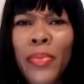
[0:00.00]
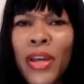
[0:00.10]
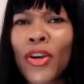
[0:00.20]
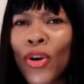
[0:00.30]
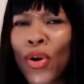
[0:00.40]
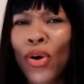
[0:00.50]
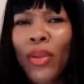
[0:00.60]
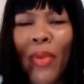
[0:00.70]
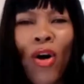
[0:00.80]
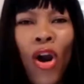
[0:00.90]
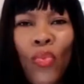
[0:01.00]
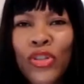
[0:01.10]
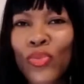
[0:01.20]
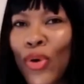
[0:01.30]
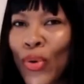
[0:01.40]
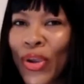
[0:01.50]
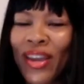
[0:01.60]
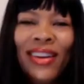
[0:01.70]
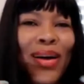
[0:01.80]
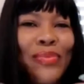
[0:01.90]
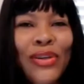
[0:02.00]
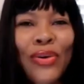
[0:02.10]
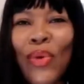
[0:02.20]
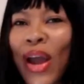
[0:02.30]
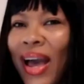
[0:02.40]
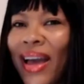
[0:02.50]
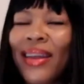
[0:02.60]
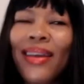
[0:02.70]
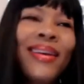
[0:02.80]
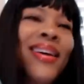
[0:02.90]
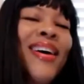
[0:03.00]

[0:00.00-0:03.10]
big girl and my heart was broken and i was crying and